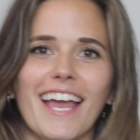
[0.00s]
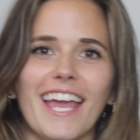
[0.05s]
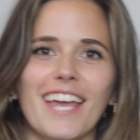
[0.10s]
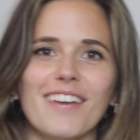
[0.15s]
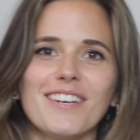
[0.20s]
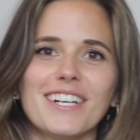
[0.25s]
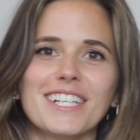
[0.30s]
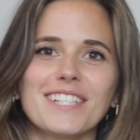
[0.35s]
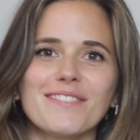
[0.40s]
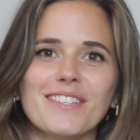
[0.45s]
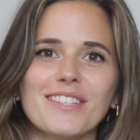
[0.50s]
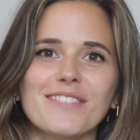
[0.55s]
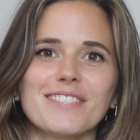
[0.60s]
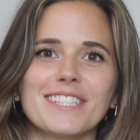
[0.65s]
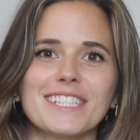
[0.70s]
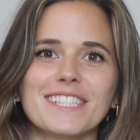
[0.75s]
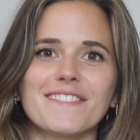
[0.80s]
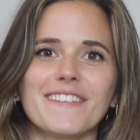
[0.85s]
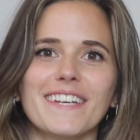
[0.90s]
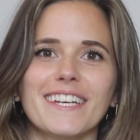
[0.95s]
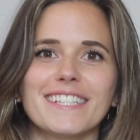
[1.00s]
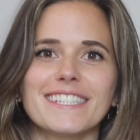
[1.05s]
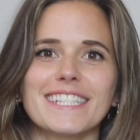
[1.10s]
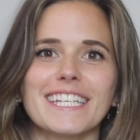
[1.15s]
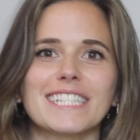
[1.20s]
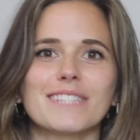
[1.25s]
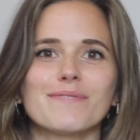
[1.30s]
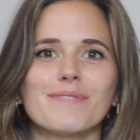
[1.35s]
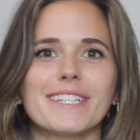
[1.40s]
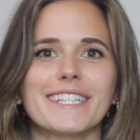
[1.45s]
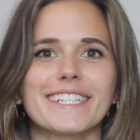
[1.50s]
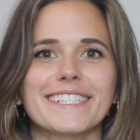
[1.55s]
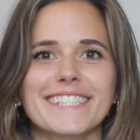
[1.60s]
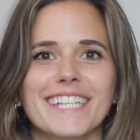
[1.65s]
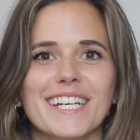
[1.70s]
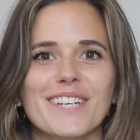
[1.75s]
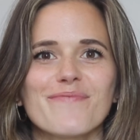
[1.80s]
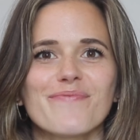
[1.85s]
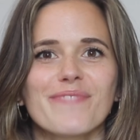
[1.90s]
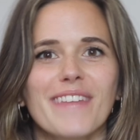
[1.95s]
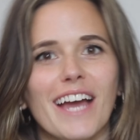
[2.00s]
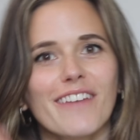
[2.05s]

Hey, welcome to the Woods fans. It's Melissa.